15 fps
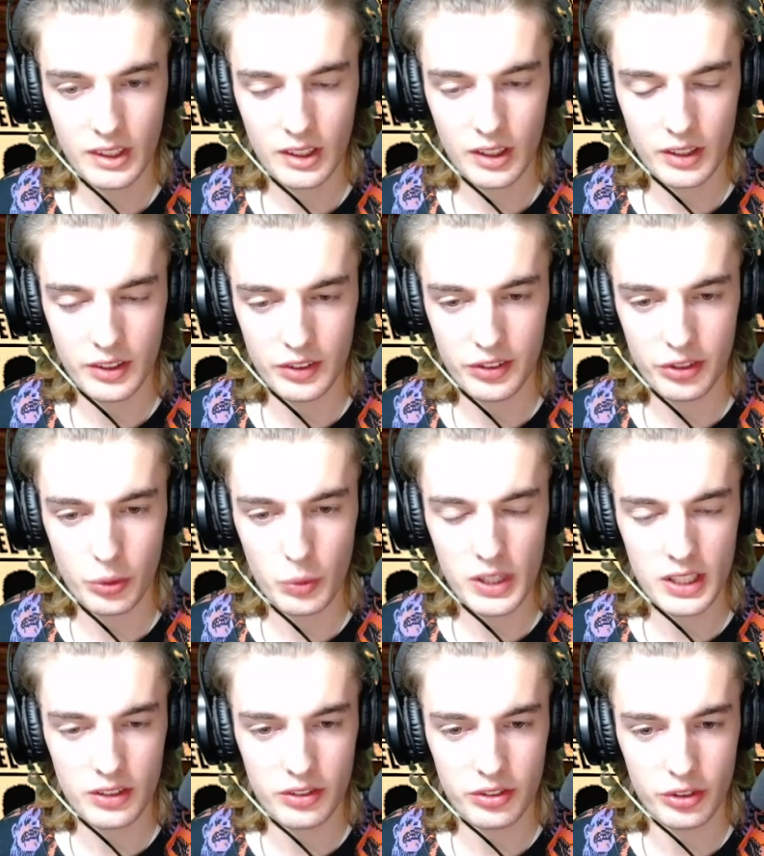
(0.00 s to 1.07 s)
Because it's 3
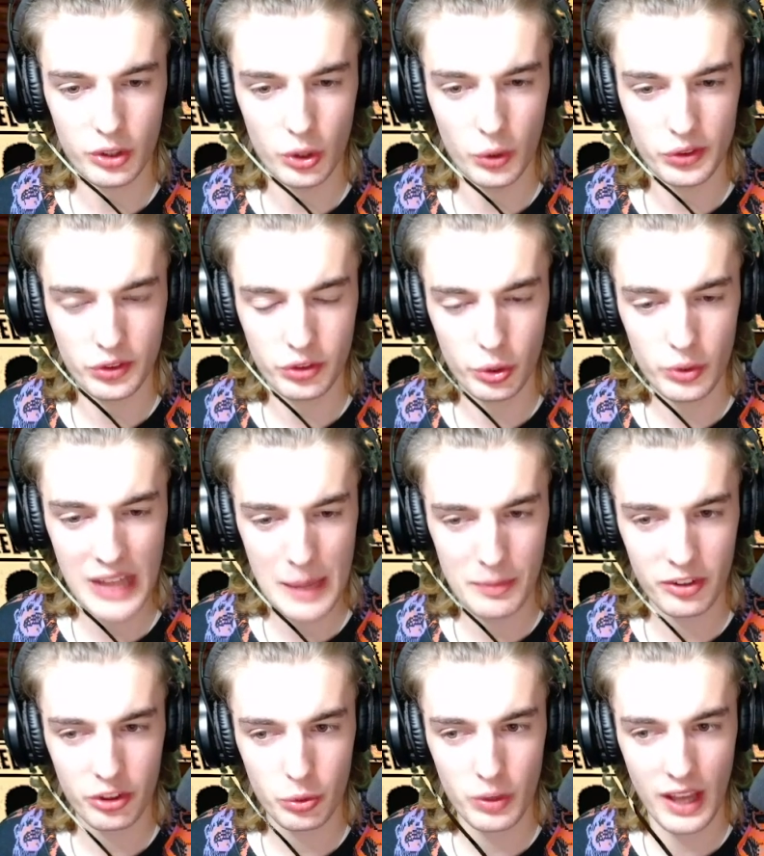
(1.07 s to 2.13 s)
and 2. It's 2
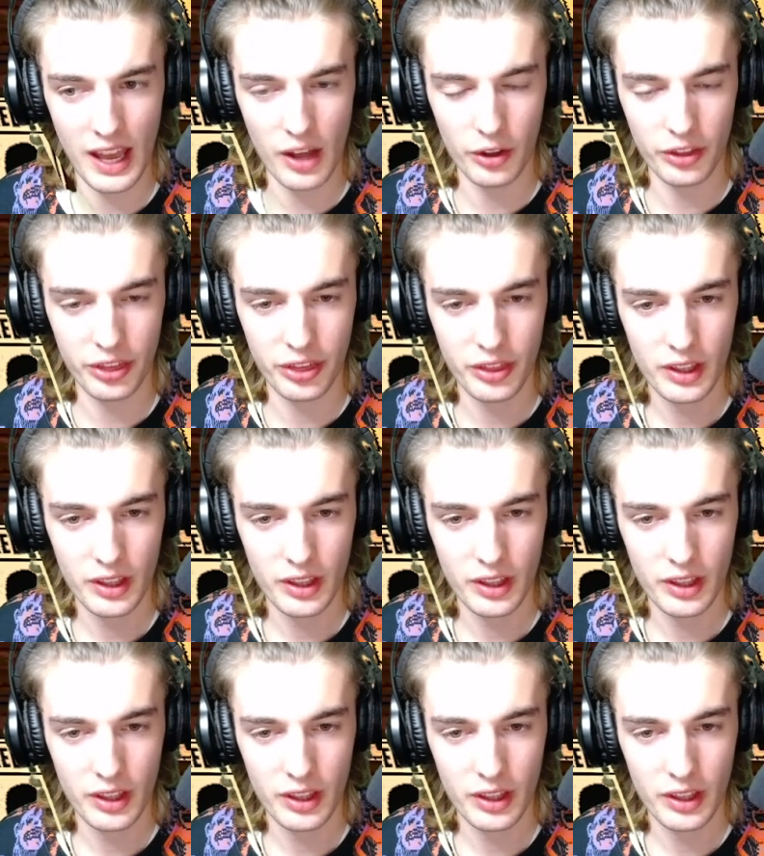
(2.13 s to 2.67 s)
damage, 3 health.